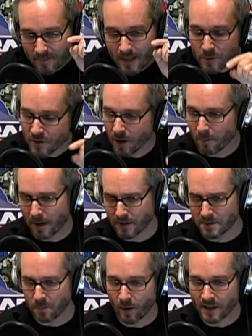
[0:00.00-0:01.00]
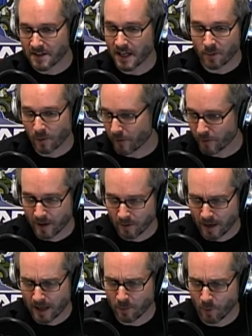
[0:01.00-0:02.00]
it was all about this boy deciding whether or
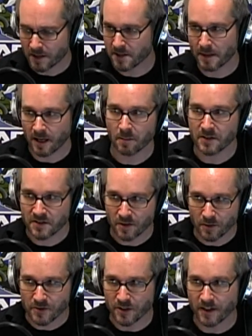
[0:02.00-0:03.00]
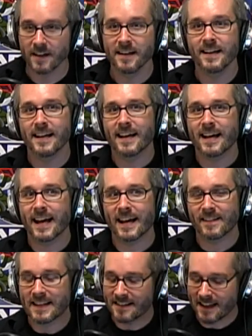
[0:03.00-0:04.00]
not he wants to become a soldier.
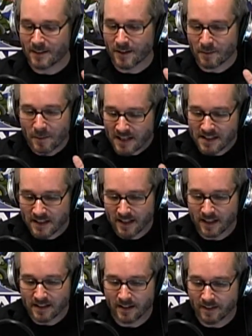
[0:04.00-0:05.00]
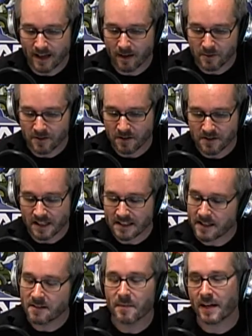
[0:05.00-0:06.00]
And the amazing thing they did in that episode is they
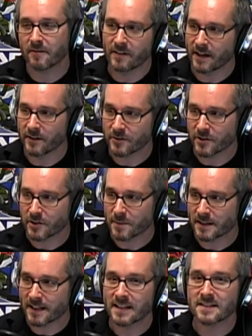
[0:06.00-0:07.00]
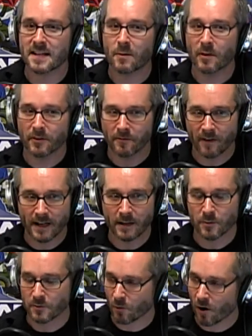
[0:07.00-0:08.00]
didn't make a value judgment. They didn't say whether fighting
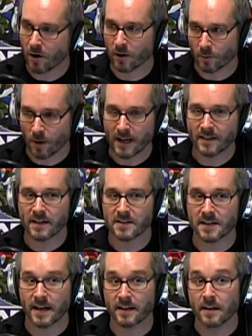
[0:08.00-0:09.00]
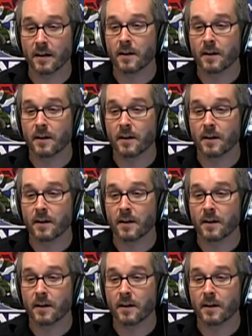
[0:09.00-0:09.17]
was wrong or right. They said,